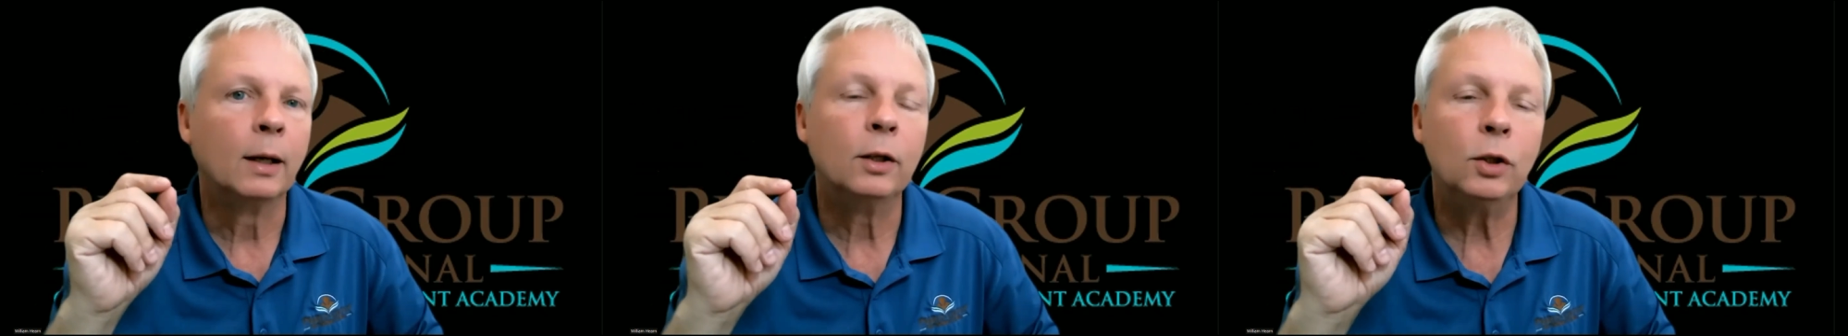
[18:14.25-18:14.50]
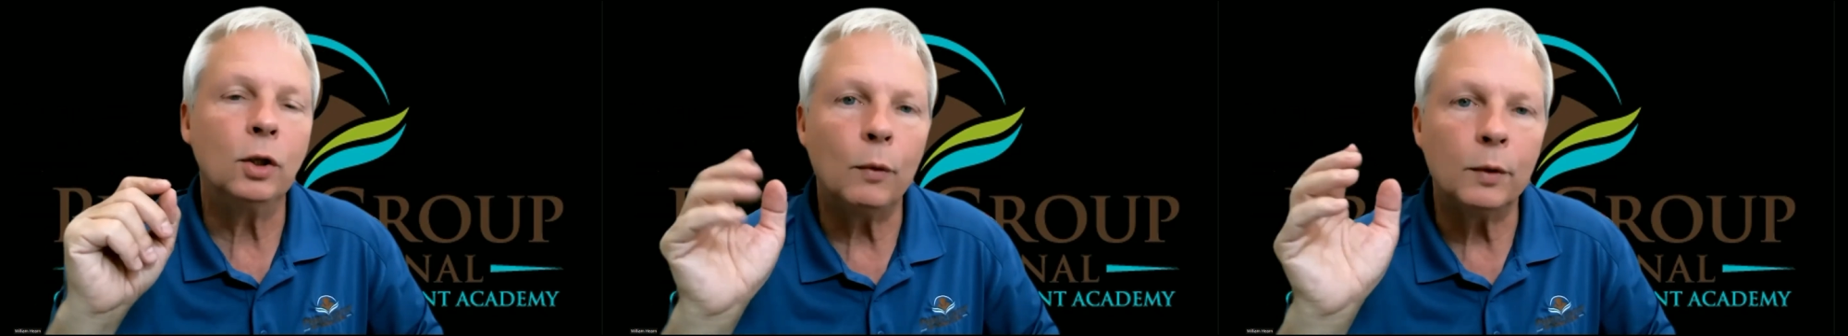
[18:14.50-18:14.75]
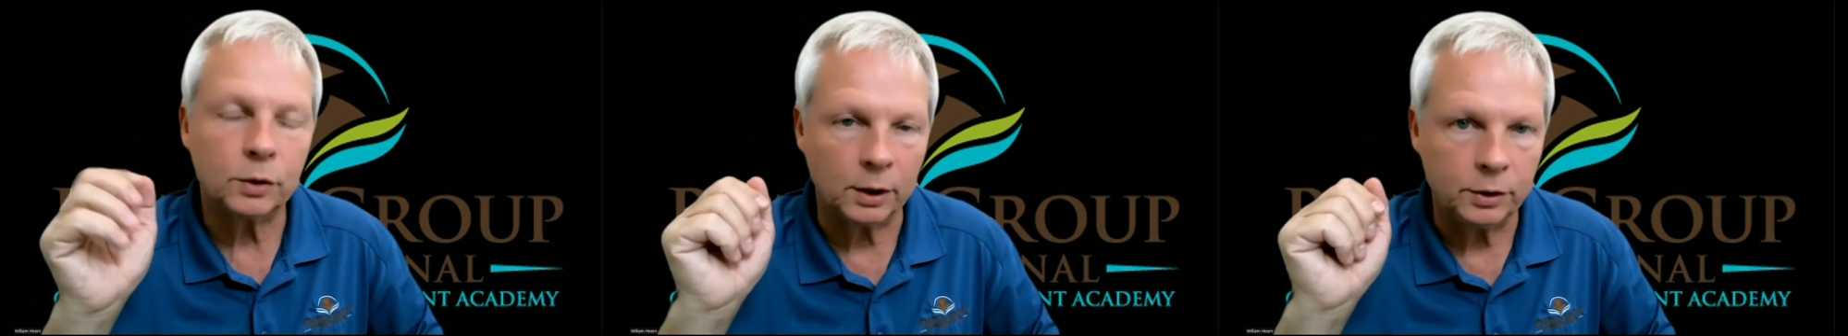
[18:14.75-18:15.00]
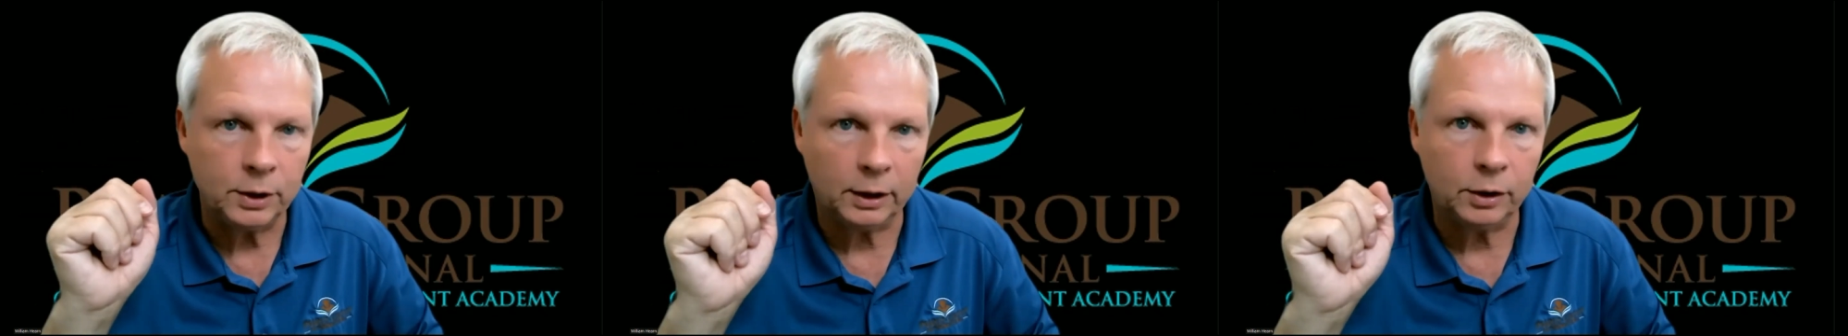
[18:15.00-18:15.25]
No one's going
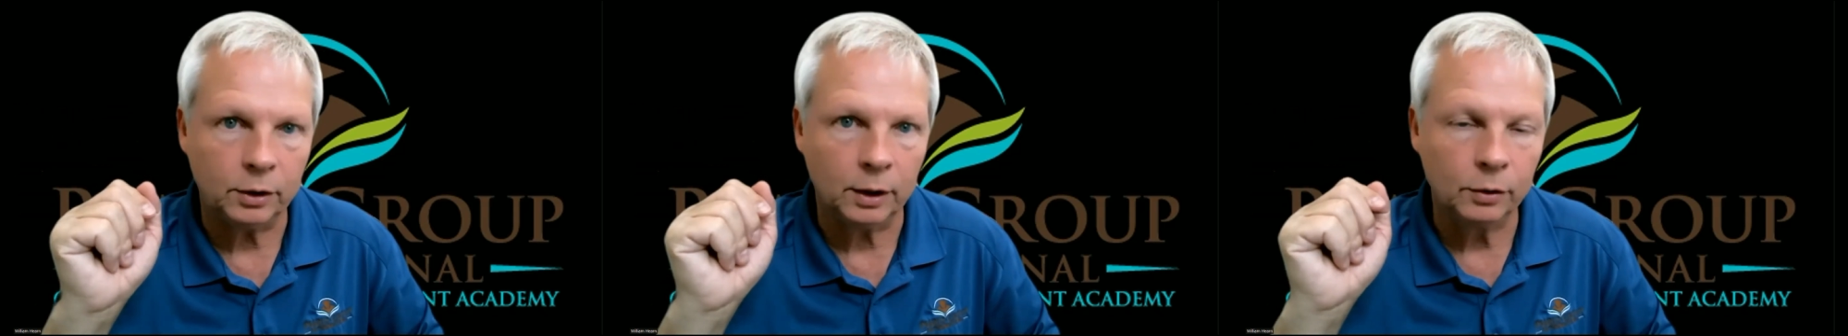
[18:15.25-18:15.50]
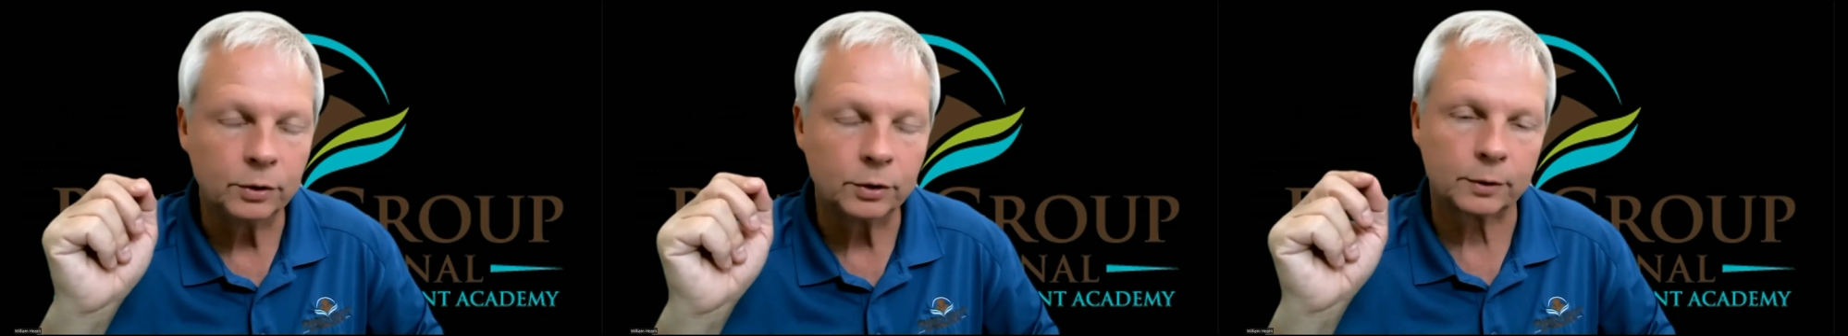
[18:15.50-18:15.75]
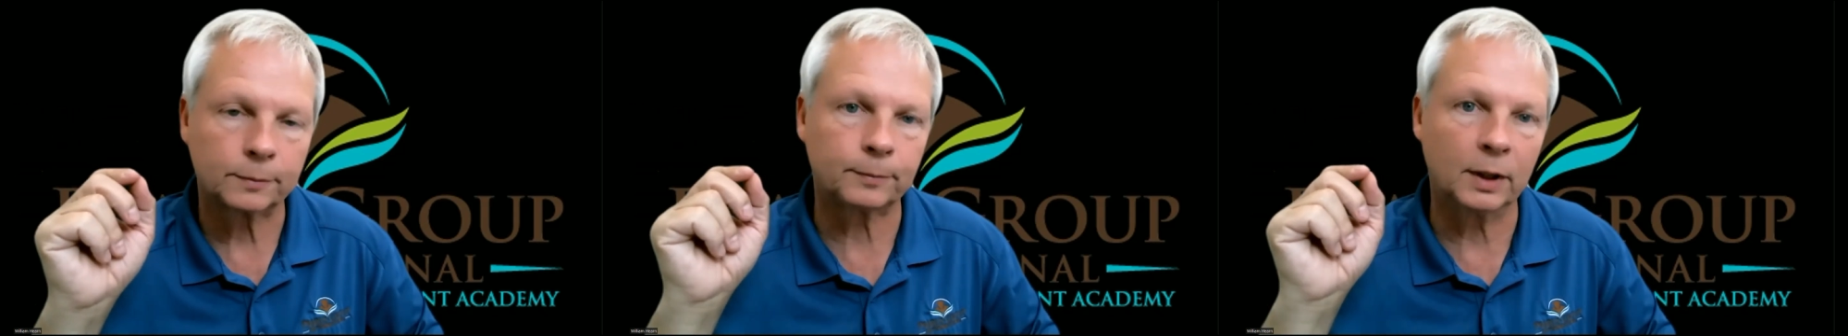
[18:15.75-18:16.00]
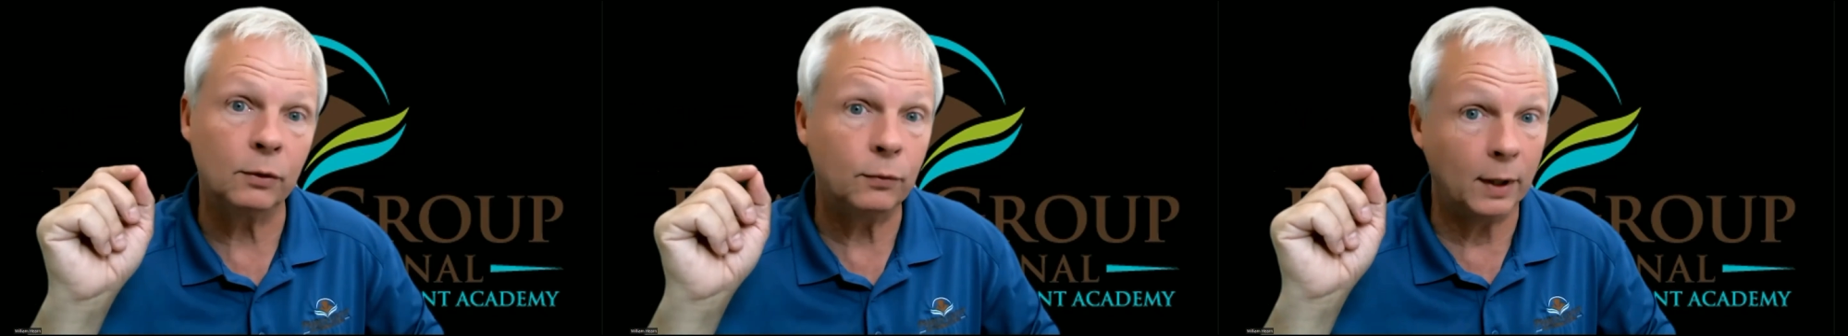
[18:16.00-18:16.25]
to check your notes.
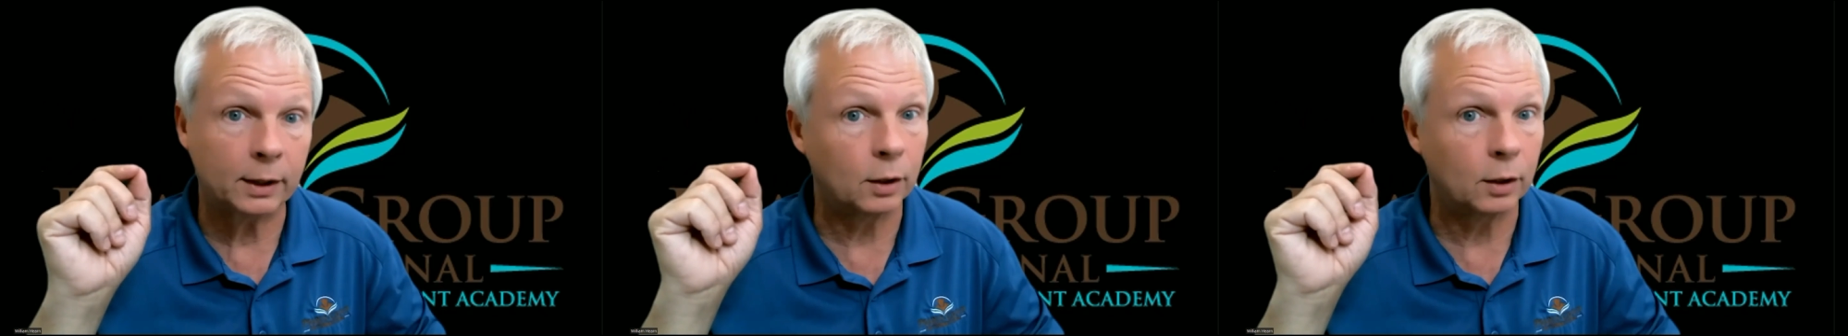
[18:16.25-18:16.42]
In fact,